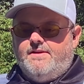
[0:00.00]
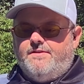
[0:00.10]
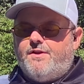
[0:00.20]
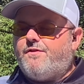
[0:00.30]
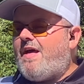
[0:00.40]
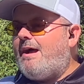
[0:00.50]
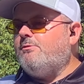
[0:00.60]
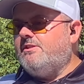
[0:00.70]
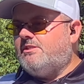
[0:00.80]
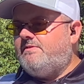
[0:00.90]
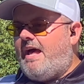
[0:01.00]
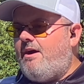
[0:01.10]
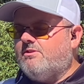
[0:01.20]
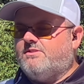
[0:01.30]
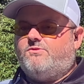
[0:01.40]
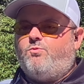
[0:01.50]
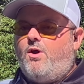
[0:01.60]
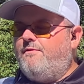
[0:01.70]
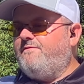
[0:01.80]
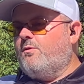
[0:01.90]
they're thousands of dollars,
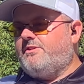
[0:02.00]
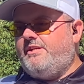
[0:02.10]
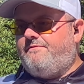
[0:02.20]
$1,200, $1,400,